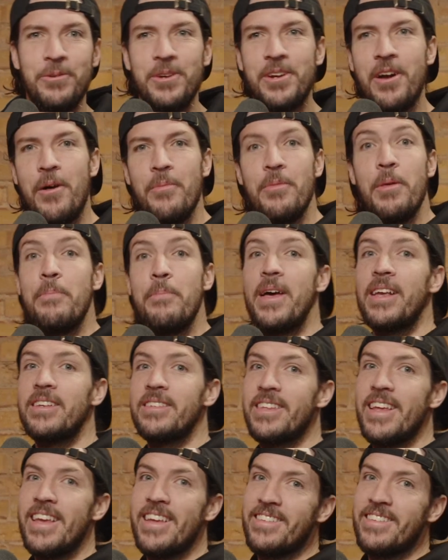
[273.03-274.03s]
We call them the
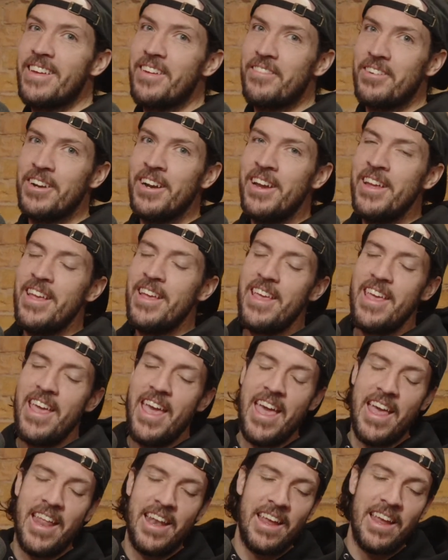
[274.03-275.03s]
best days ever.
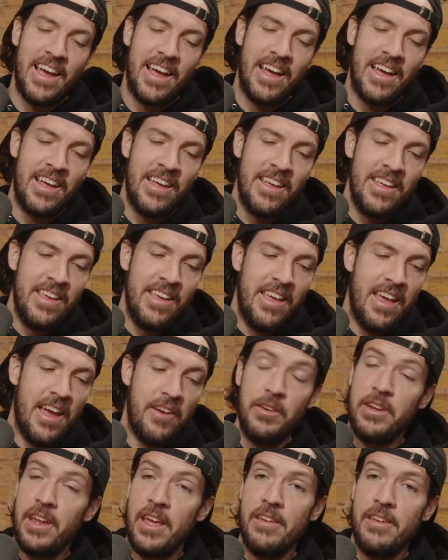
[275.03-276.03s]
And
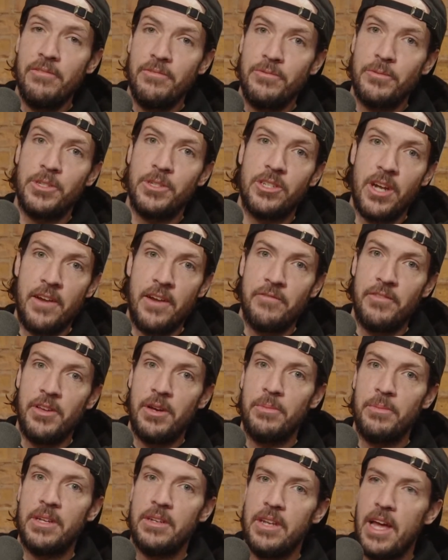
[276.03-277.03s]
every day we try and
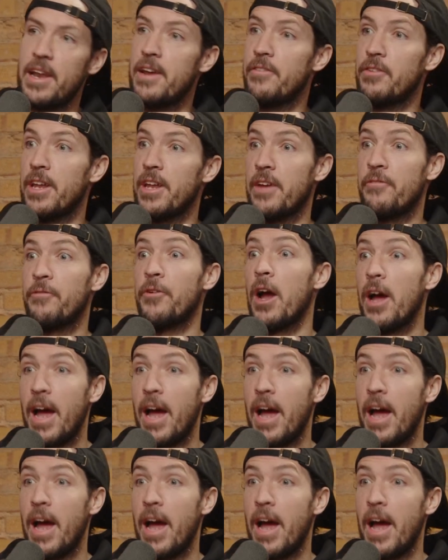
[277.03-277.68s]
film it. Not every day.